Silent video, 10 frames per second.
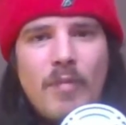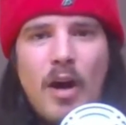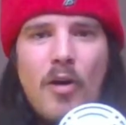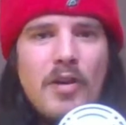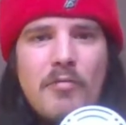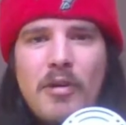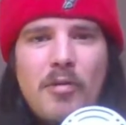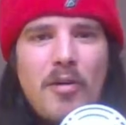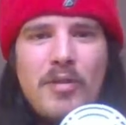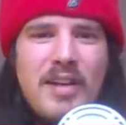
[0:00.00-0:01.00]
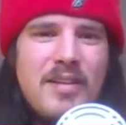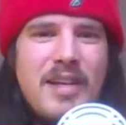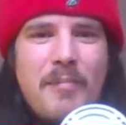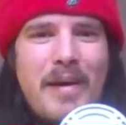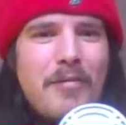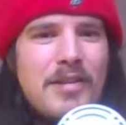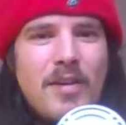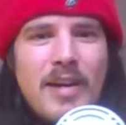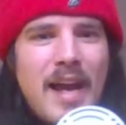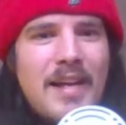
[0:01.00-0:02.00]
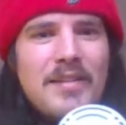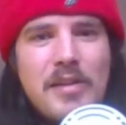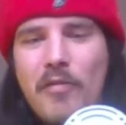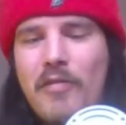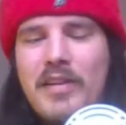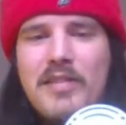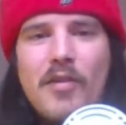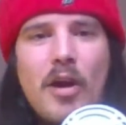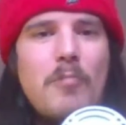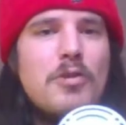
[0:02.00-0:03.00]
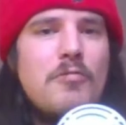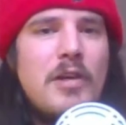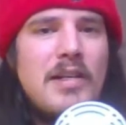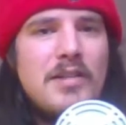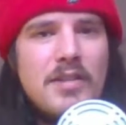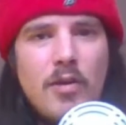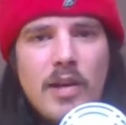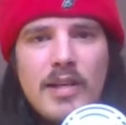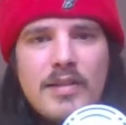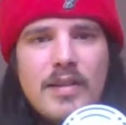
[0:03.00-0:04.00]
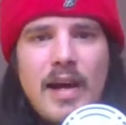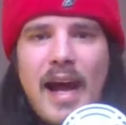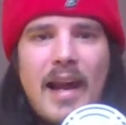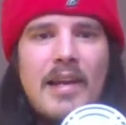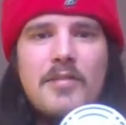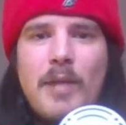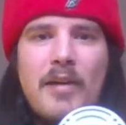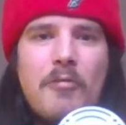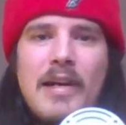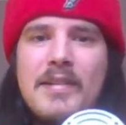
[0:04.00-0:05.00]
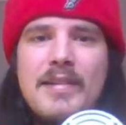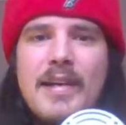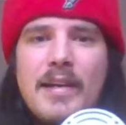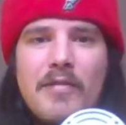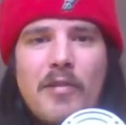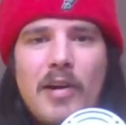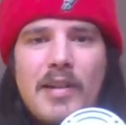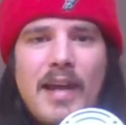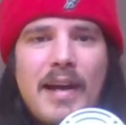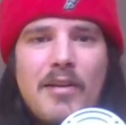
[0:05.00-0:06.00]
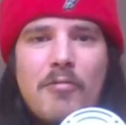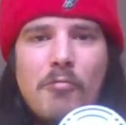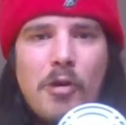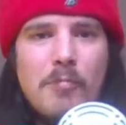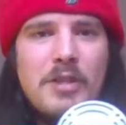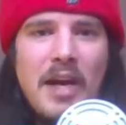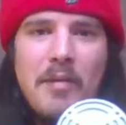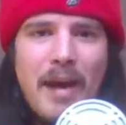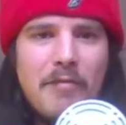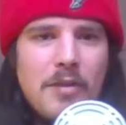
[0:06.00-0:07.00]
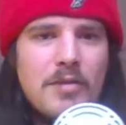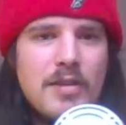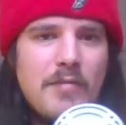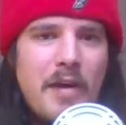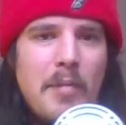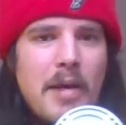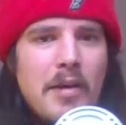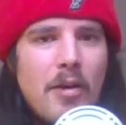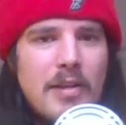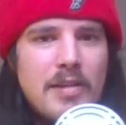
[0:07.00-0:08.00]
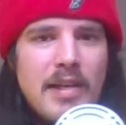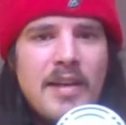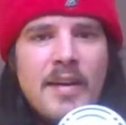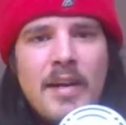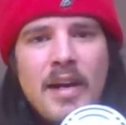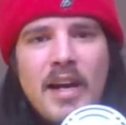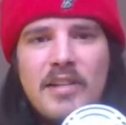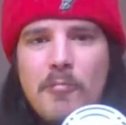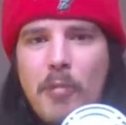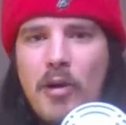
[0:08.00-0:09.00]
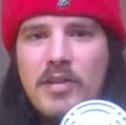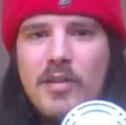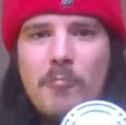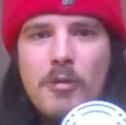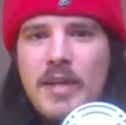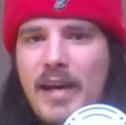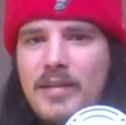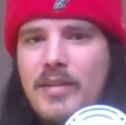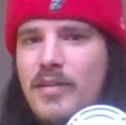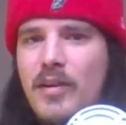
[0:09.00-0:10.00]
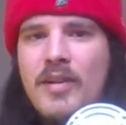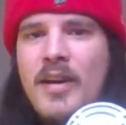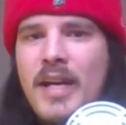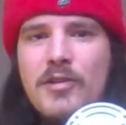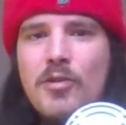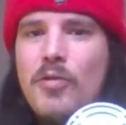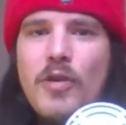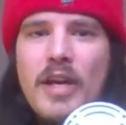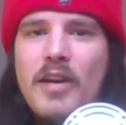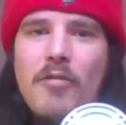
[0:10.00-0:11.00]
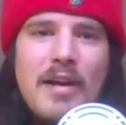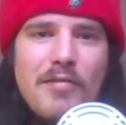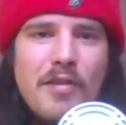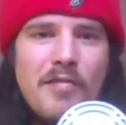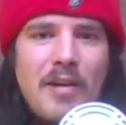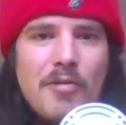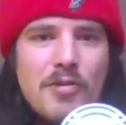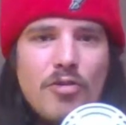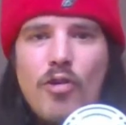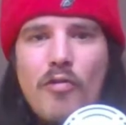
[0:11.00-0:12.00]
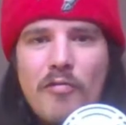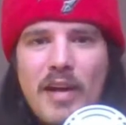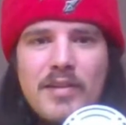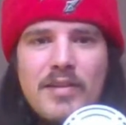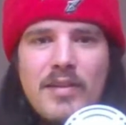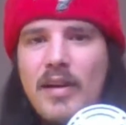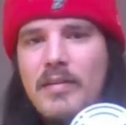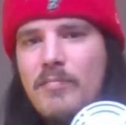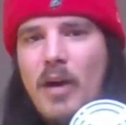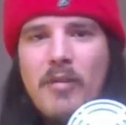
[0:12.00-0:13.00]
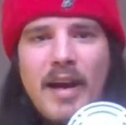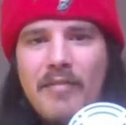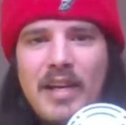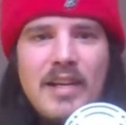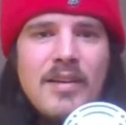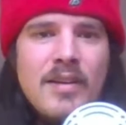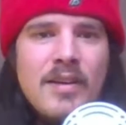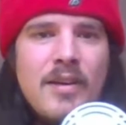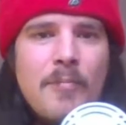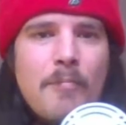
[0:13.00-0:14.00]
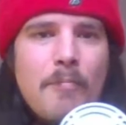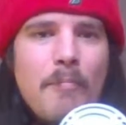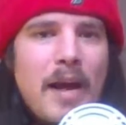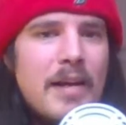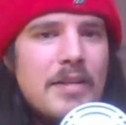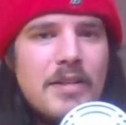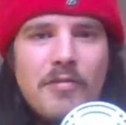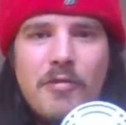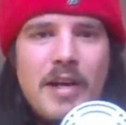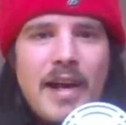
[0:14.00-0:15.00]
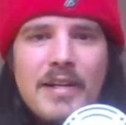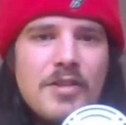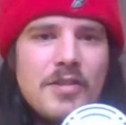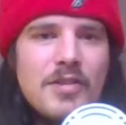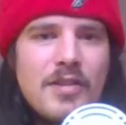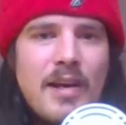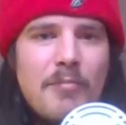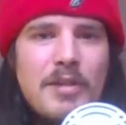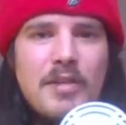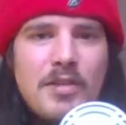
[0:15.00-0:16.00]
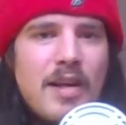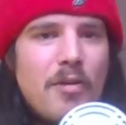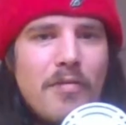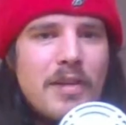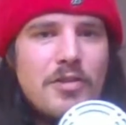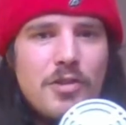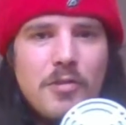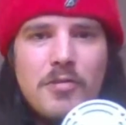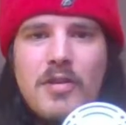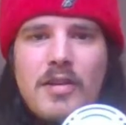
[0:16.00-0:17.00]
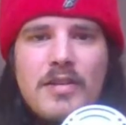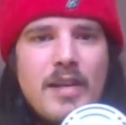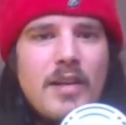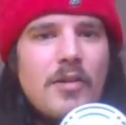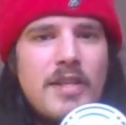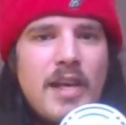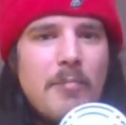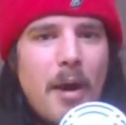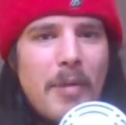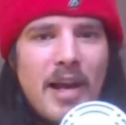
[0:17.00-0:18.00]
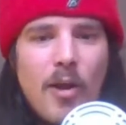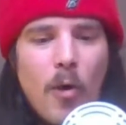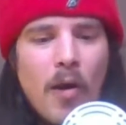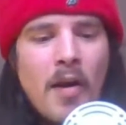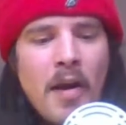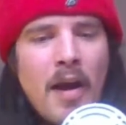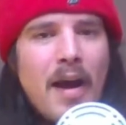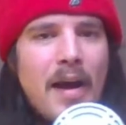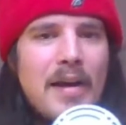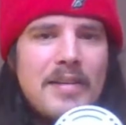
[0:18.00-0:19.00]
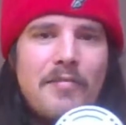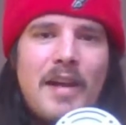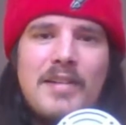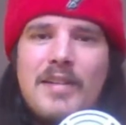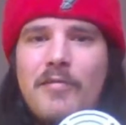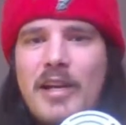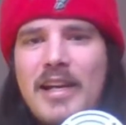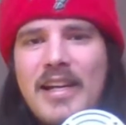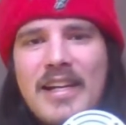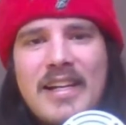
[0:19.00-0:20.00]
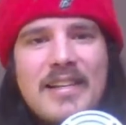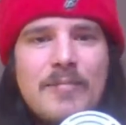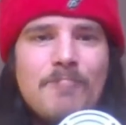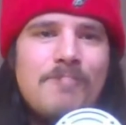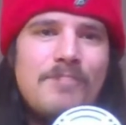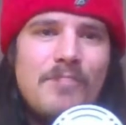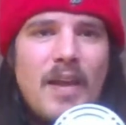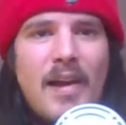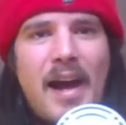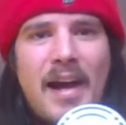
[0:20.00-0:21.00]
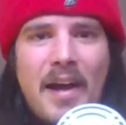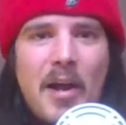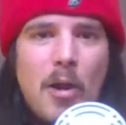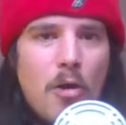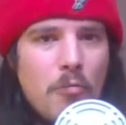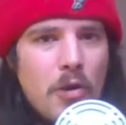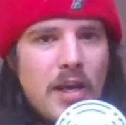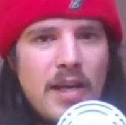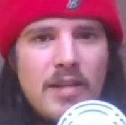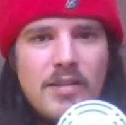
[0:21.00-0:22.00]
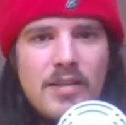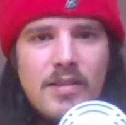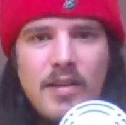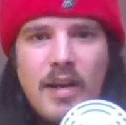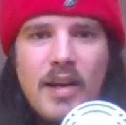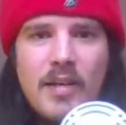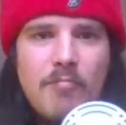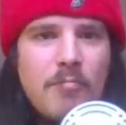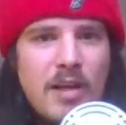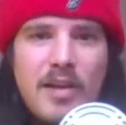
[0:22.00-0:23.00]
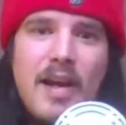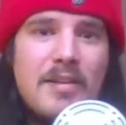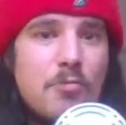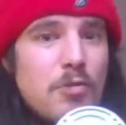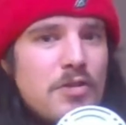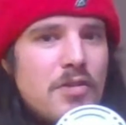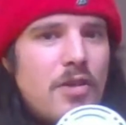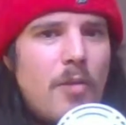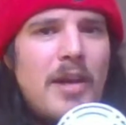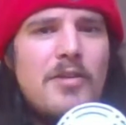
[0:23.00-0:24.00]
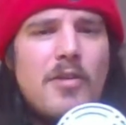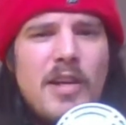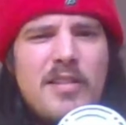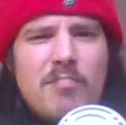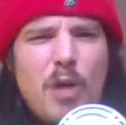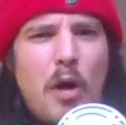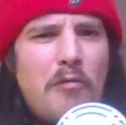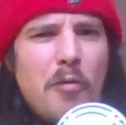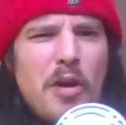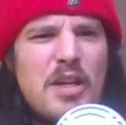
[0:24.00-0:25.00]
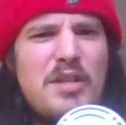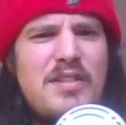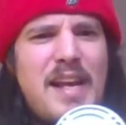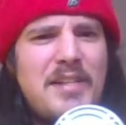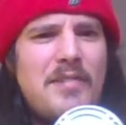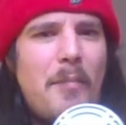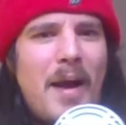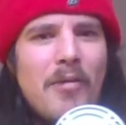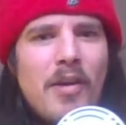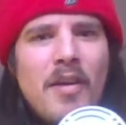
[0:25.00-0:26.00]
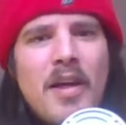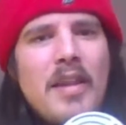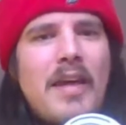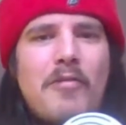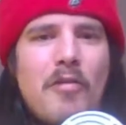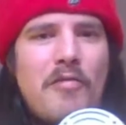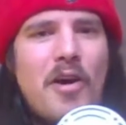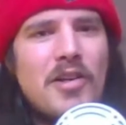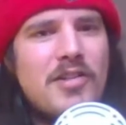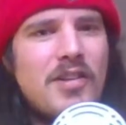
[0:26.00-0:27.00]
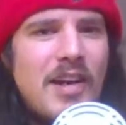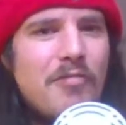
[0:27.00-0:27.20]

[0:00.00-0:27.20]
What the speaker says: Only real hope they could get better at tight end. The offensive line was really solid. Alex Mack really solidified that group. Jake Matthews is developing nicely as a blindside protector. So it's all looking great for the Falcons on offense. They don't have any major free agents at that position. That offense should continue to keep humming along. Defensively, a lot of rookies, as was commented on it, I thought an excessive amount. They've got faster now.